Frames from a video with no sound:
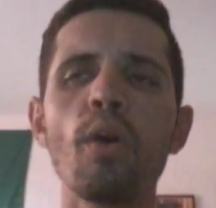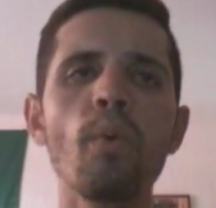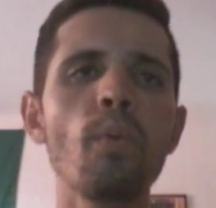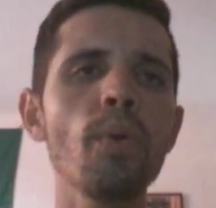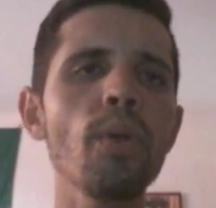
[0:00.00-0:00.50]

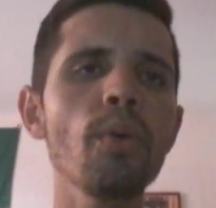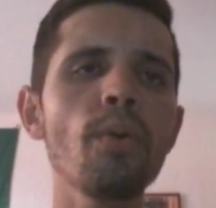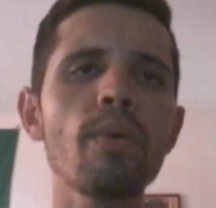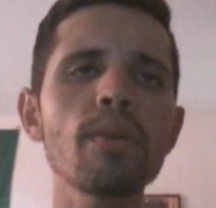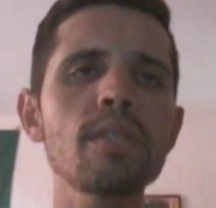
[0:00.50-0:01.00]

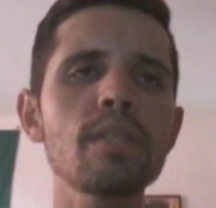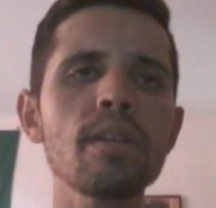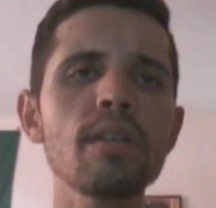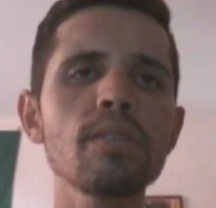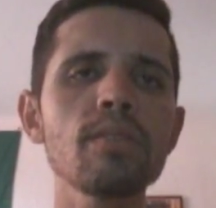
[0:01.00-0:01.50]
will
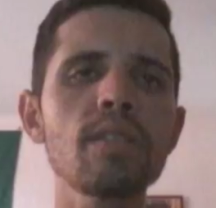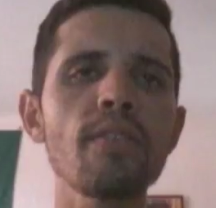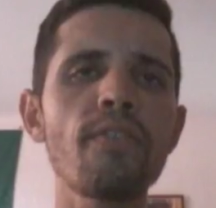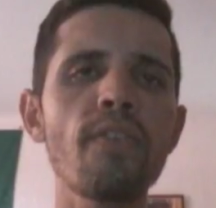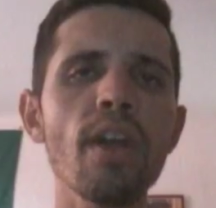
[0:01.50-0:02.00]
return to the
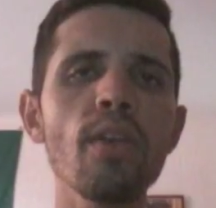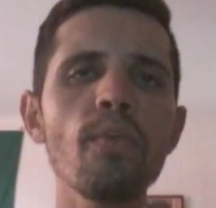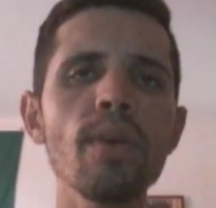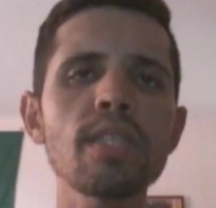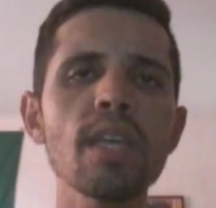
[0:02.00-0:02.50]
fray
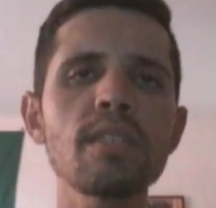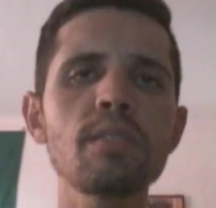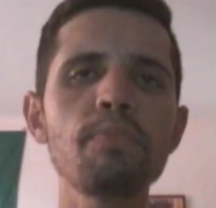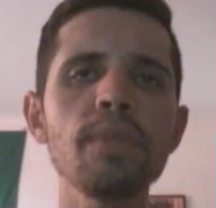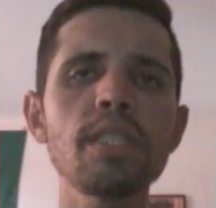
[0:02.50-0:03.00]
with a
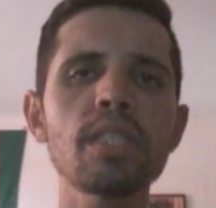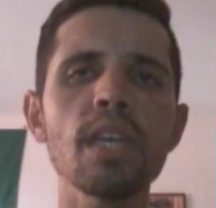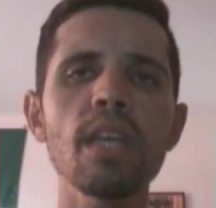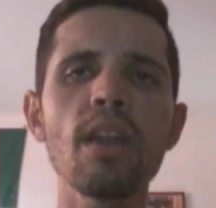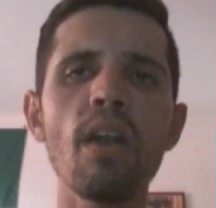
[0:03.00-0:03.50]
speech
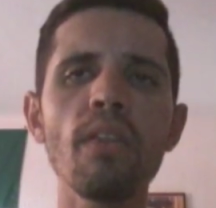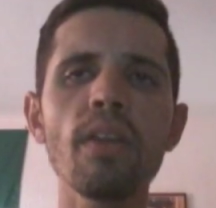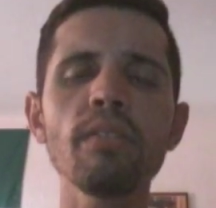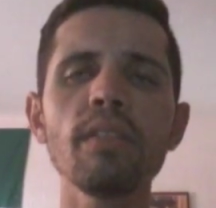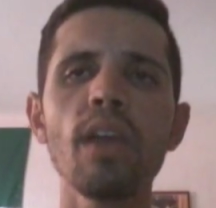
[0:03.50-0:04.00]
in
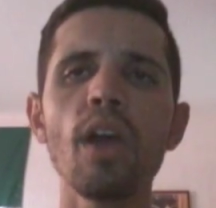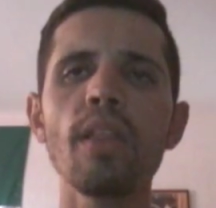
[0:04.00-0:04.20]
London